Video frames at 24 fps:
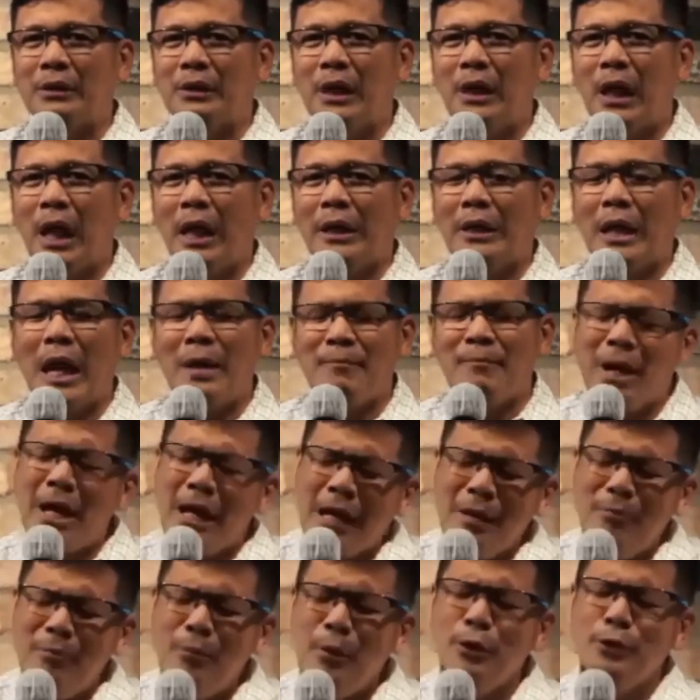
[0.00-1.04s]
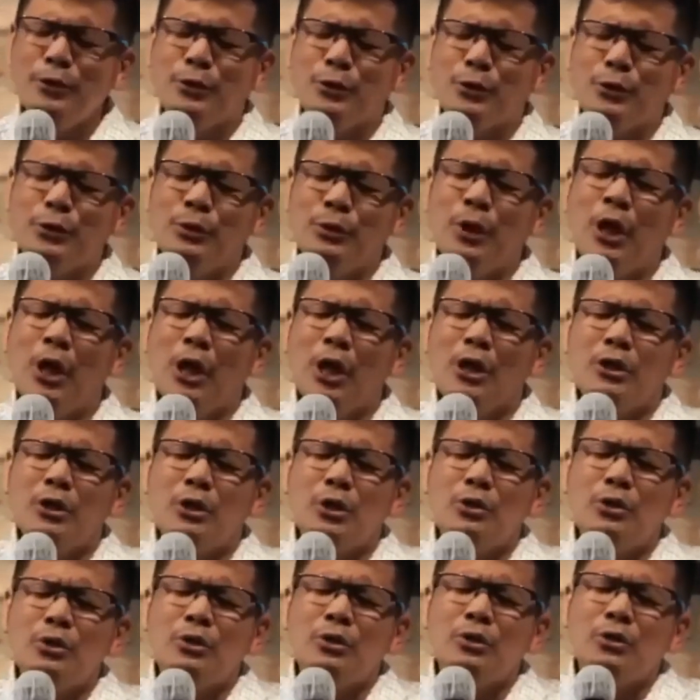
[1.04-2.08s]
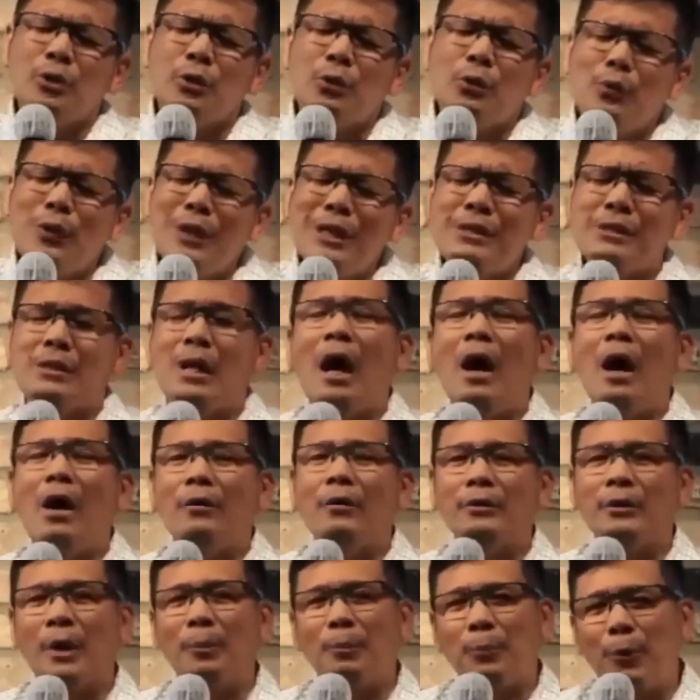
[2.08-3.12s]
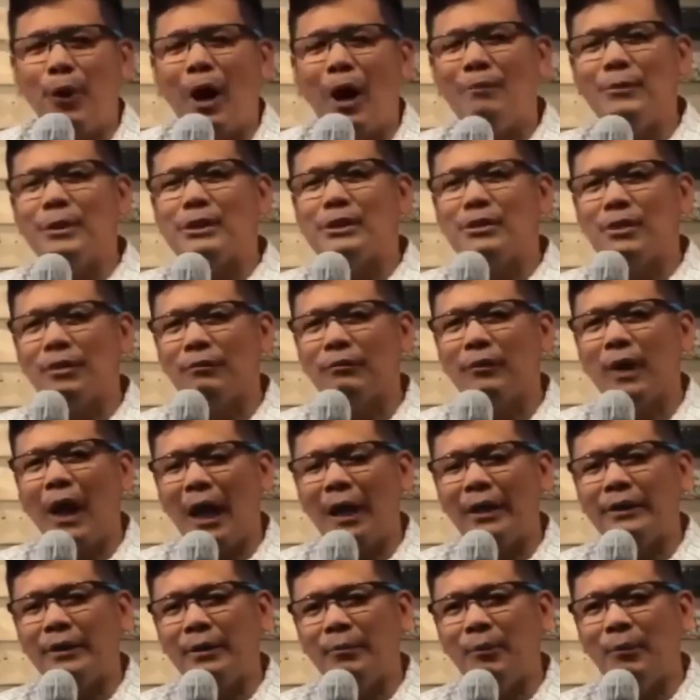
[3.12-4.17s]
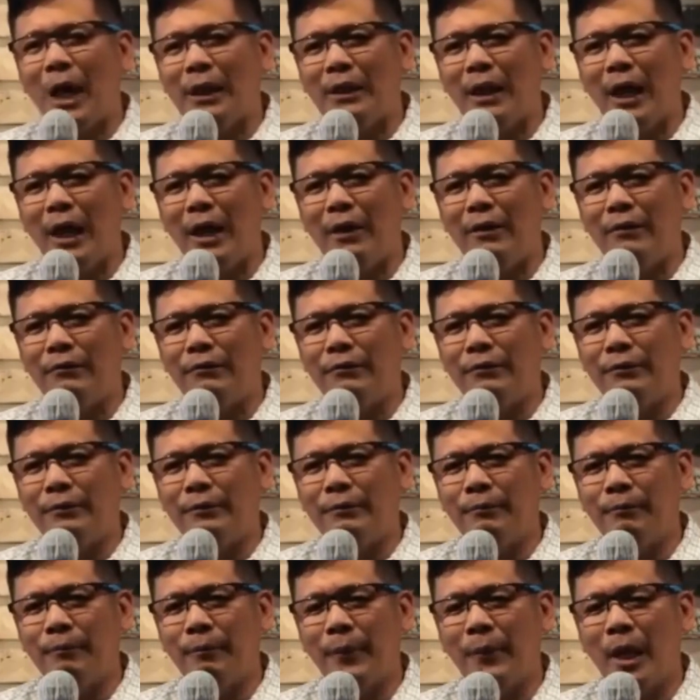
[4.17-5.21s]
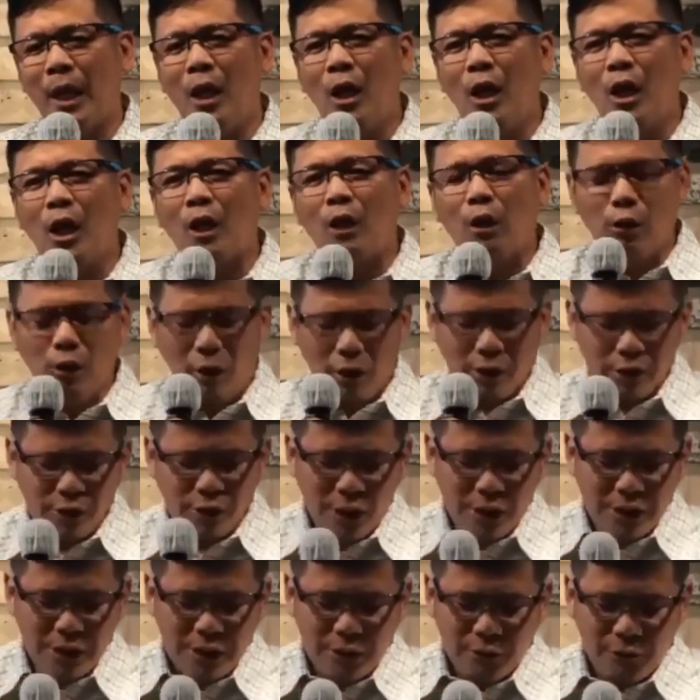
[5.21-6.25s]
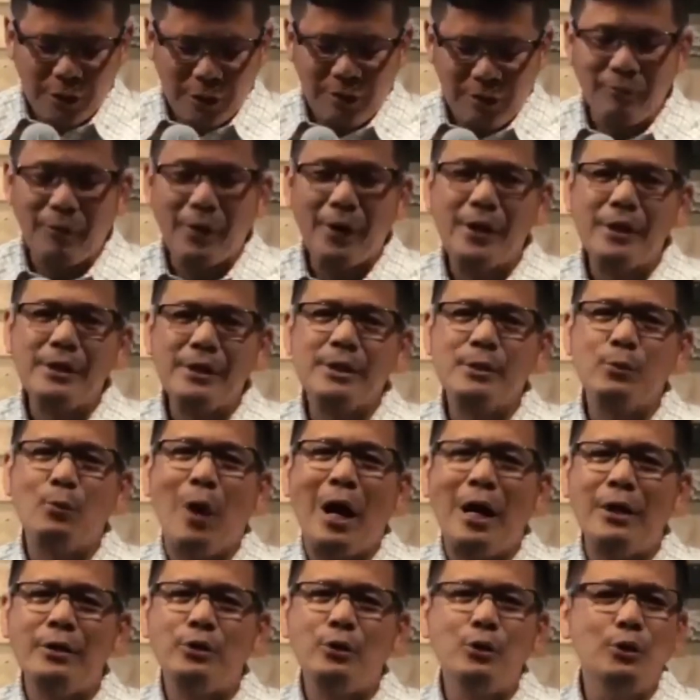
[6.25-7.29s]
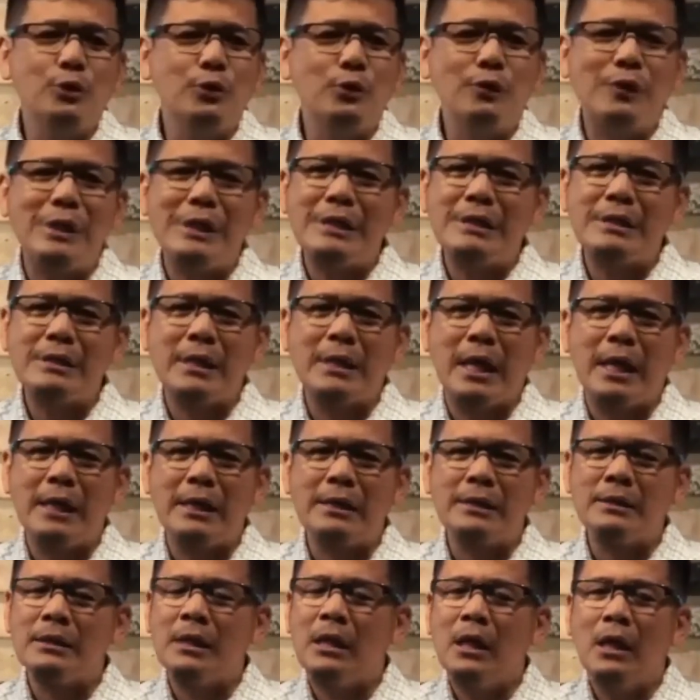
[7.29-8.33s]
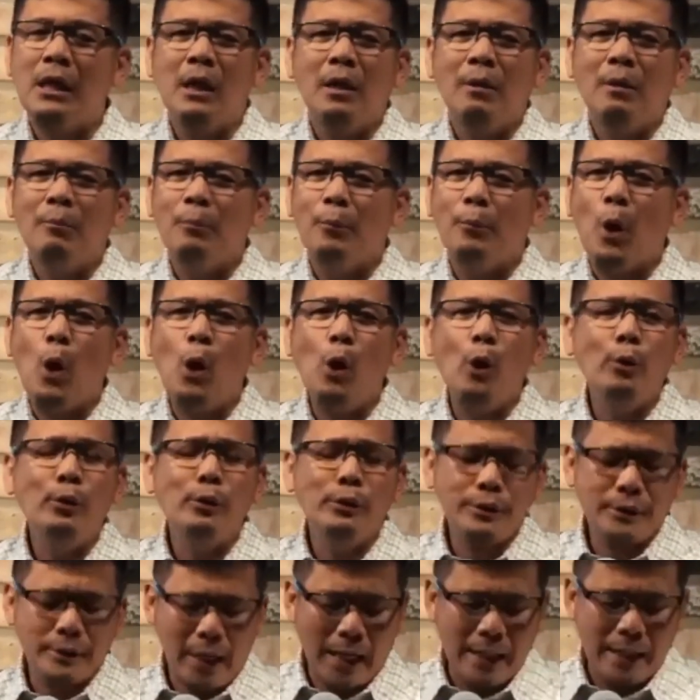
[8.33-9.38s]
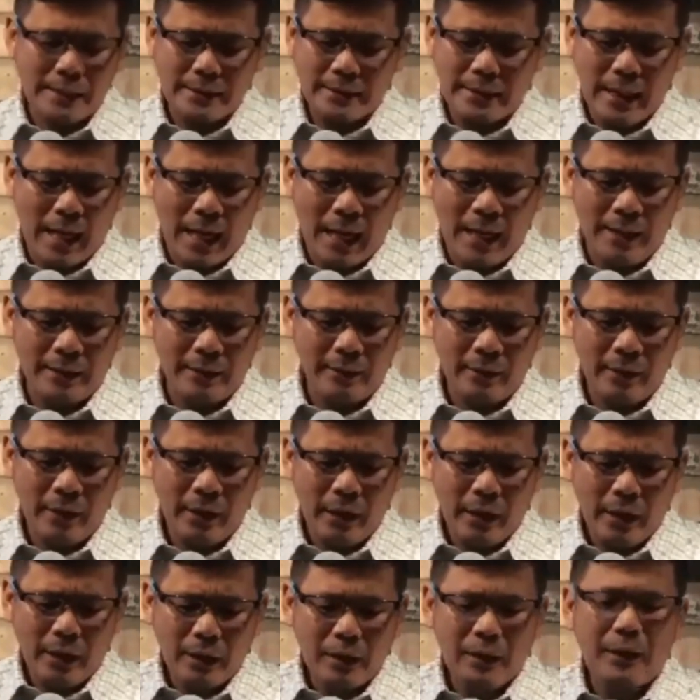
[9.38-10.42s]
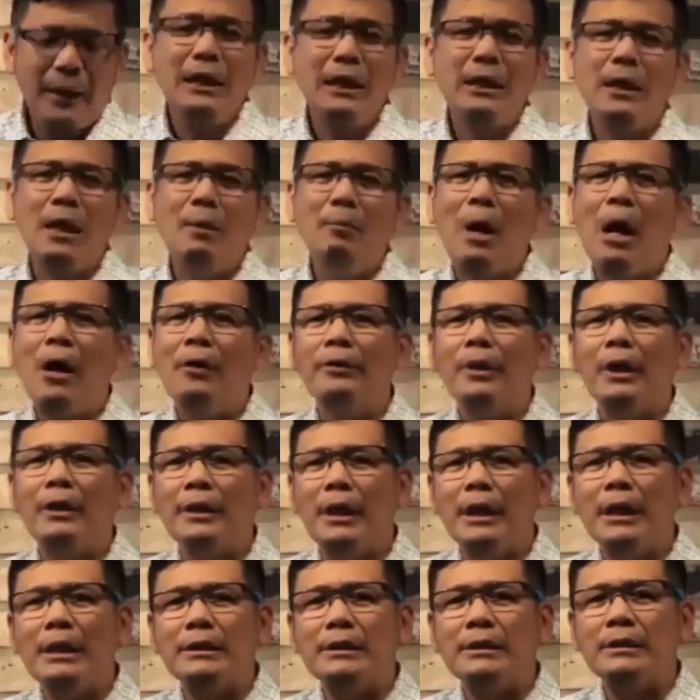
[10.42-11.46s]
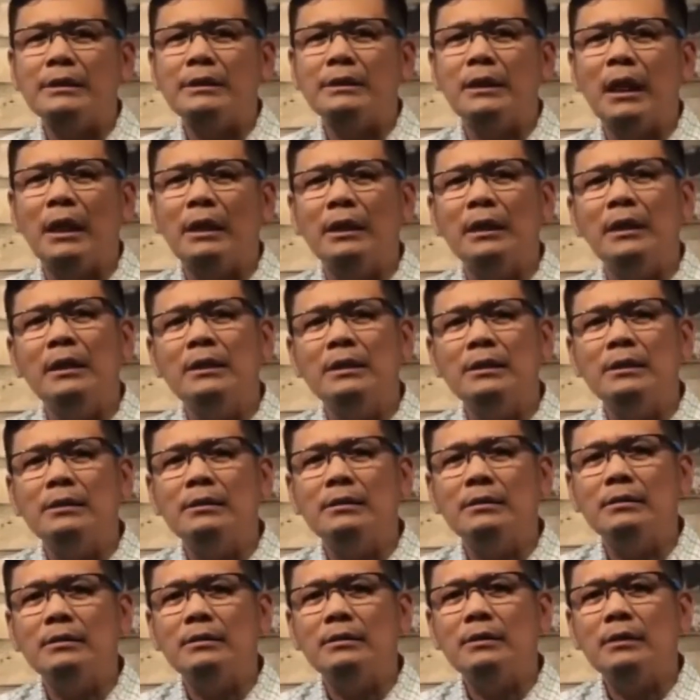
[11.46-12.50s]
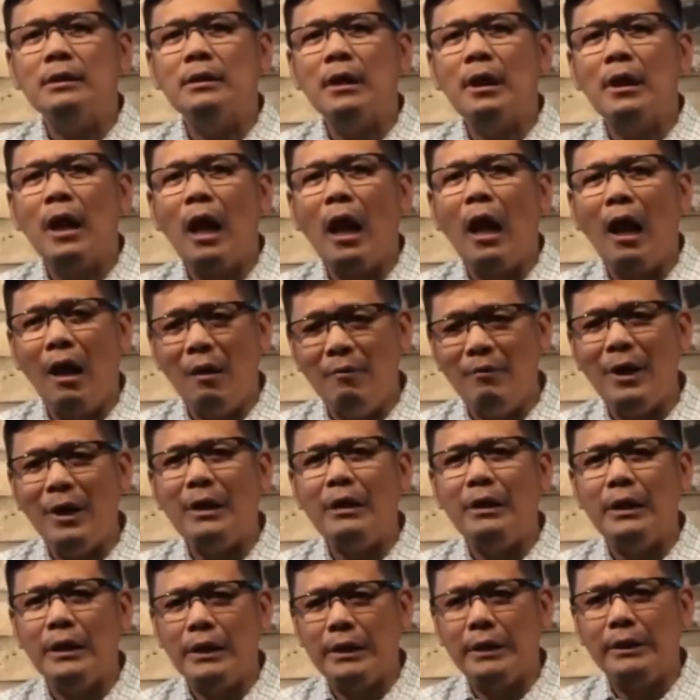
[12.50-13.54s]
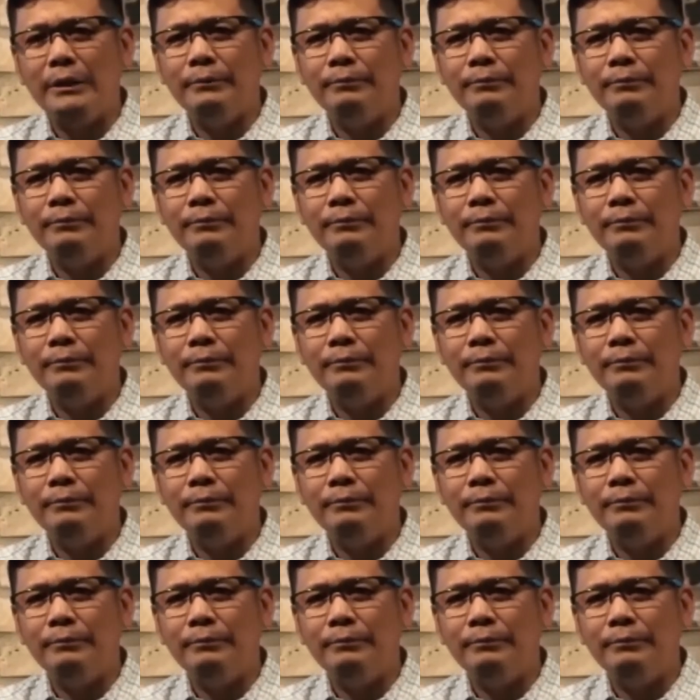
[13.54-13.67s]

And I'm able to reach out the promise of God in my life. Colossians 3, verse 1, 2, 3 says, Paul says that, think about the things that is heavenly.